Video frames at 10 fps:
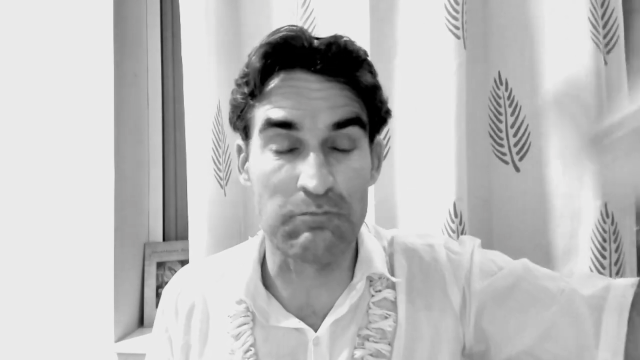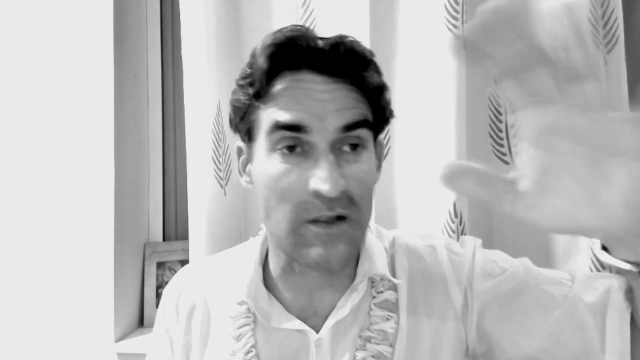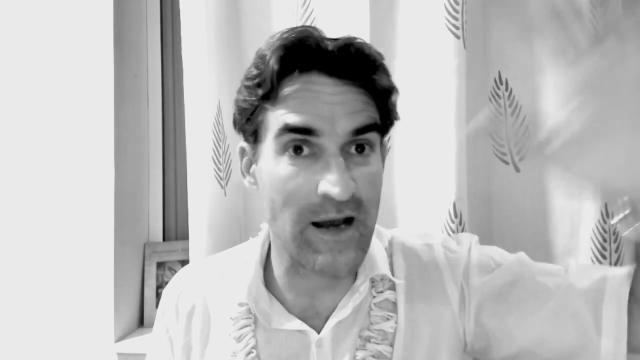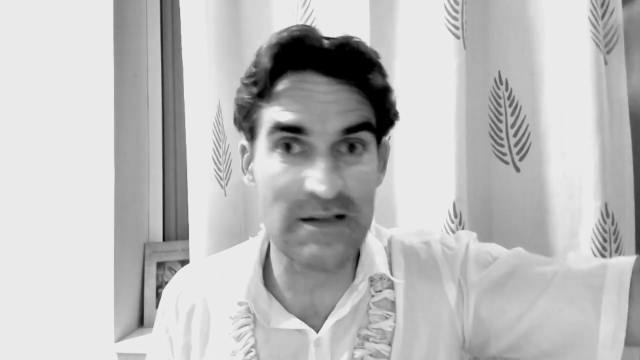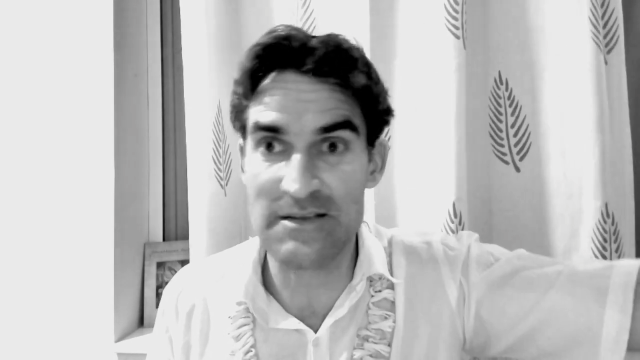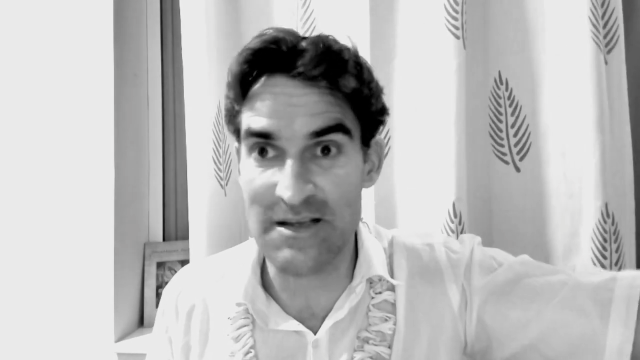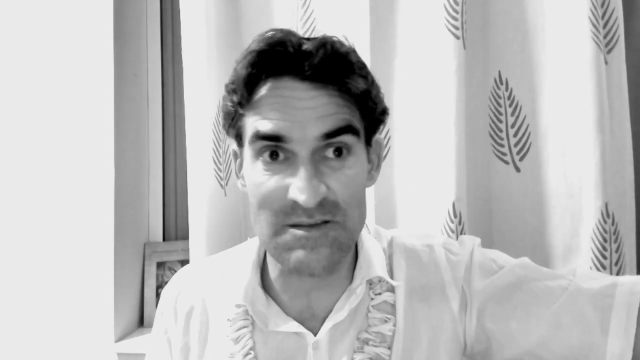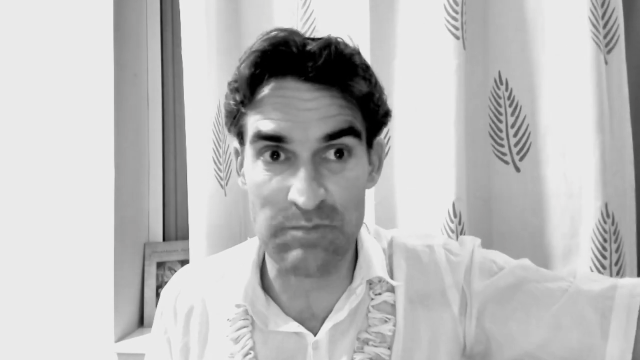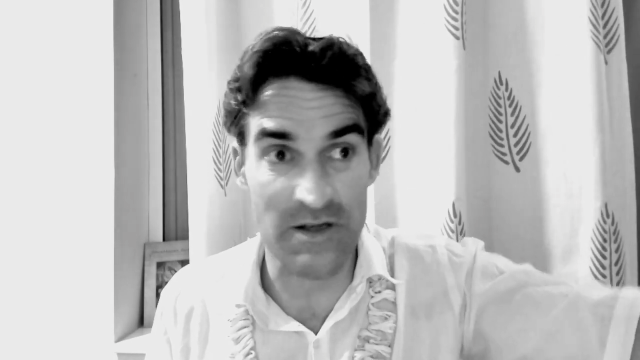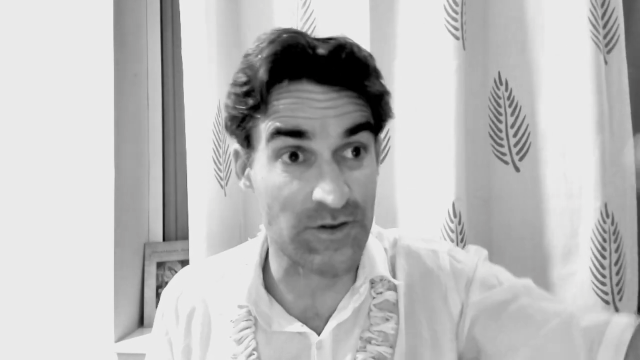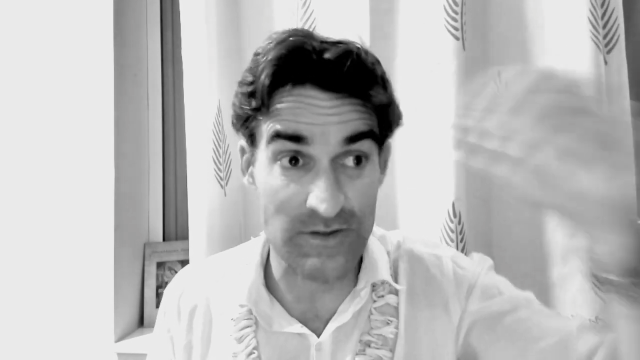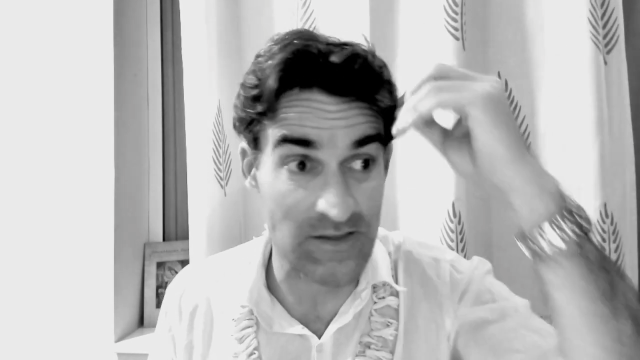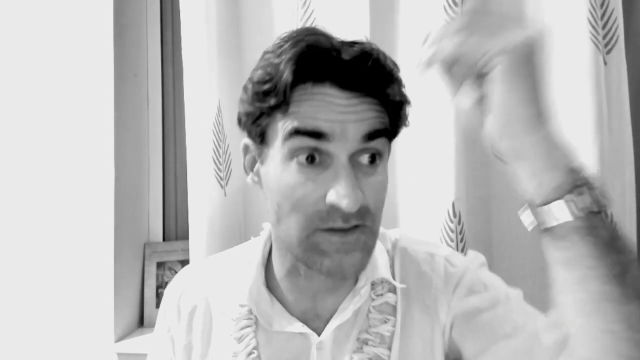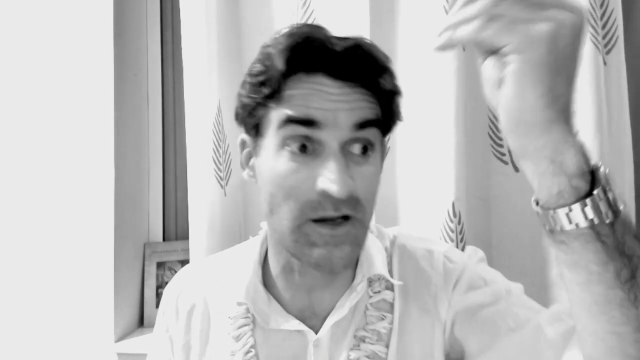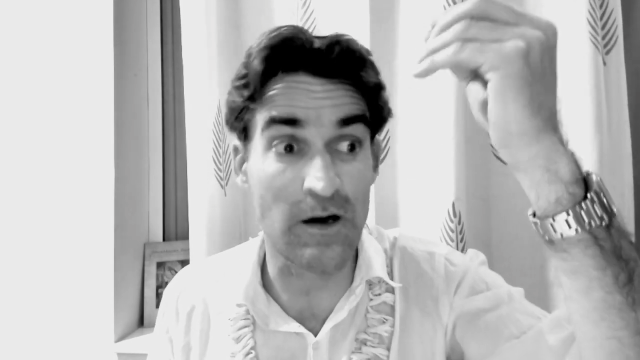blind sense pleasures
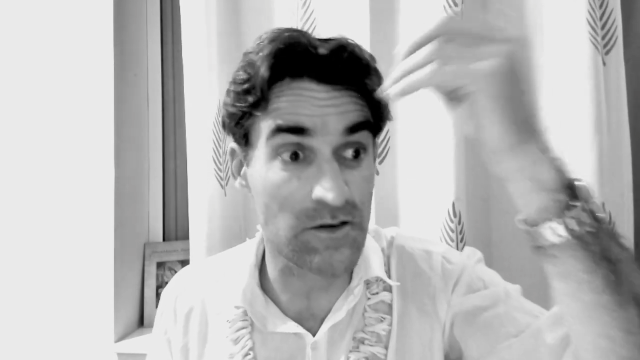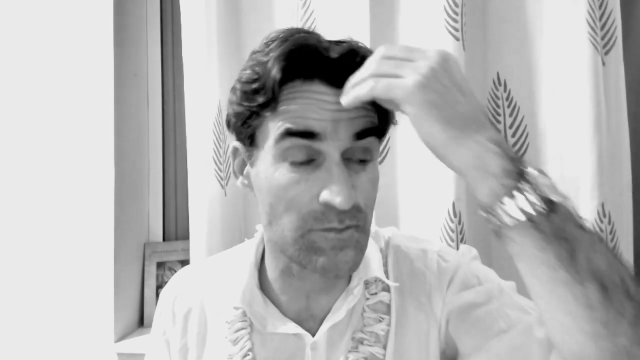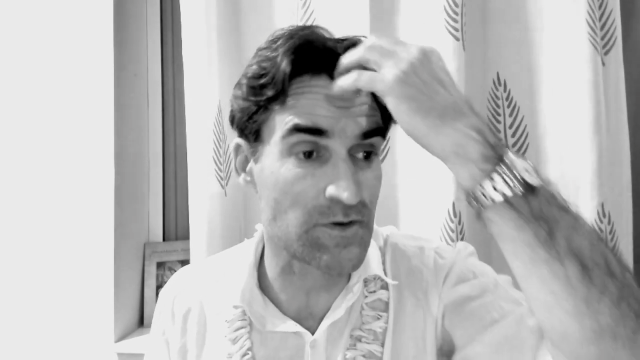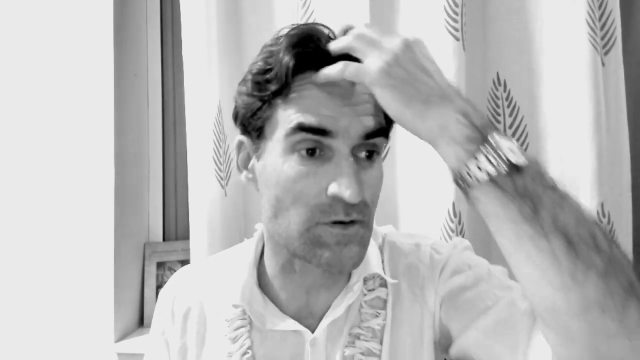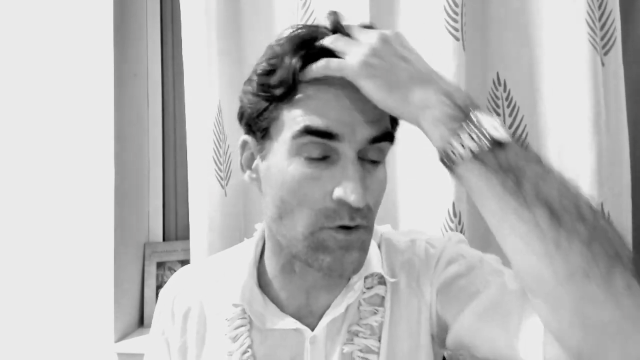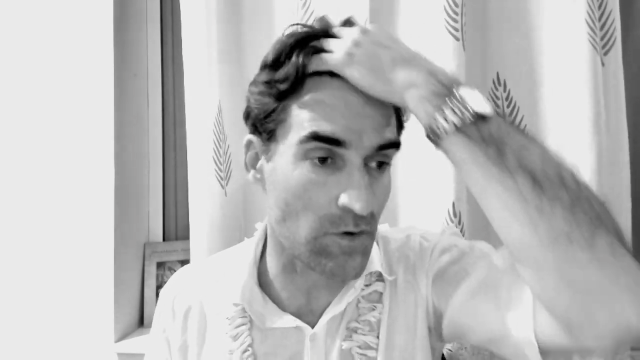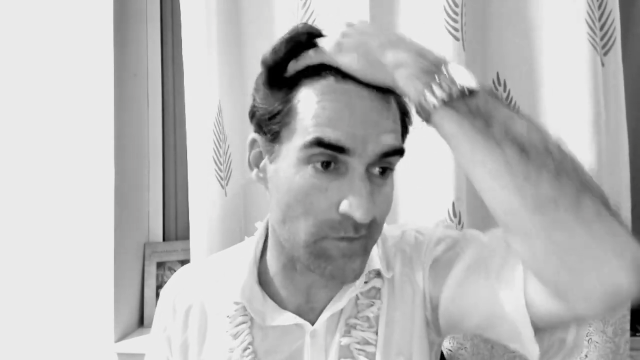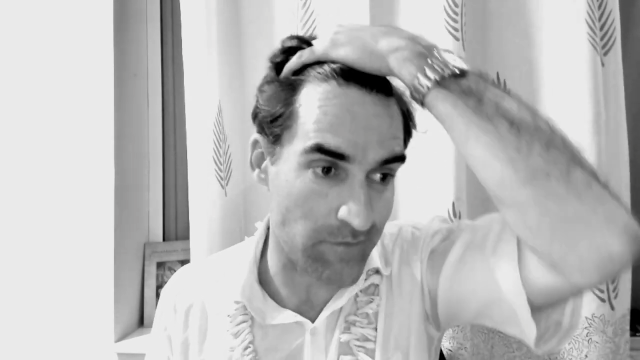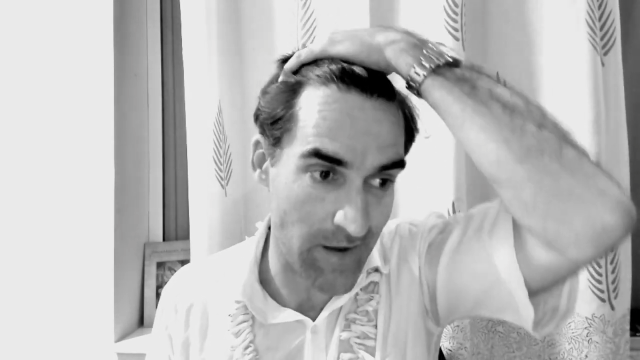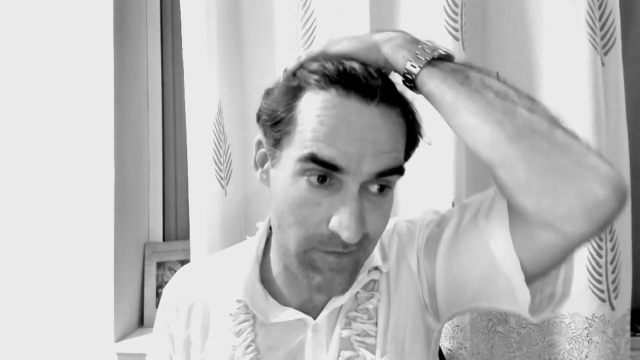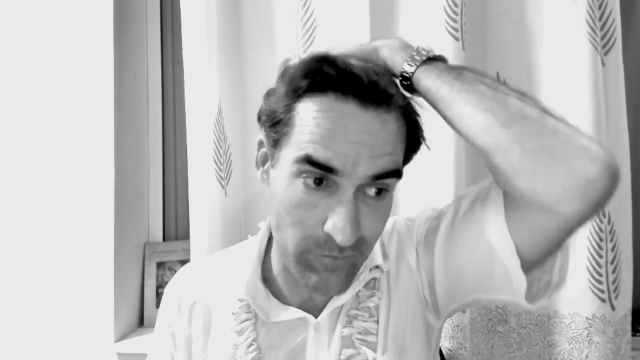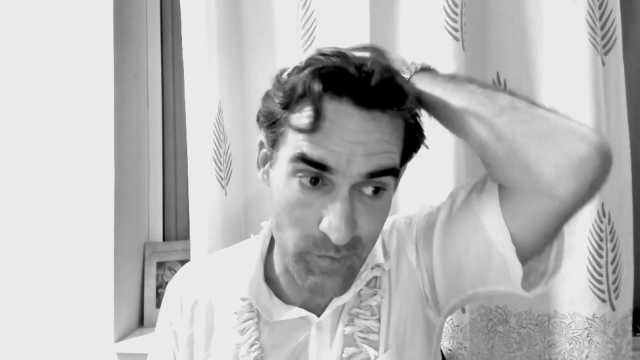as the ultimate goal of life,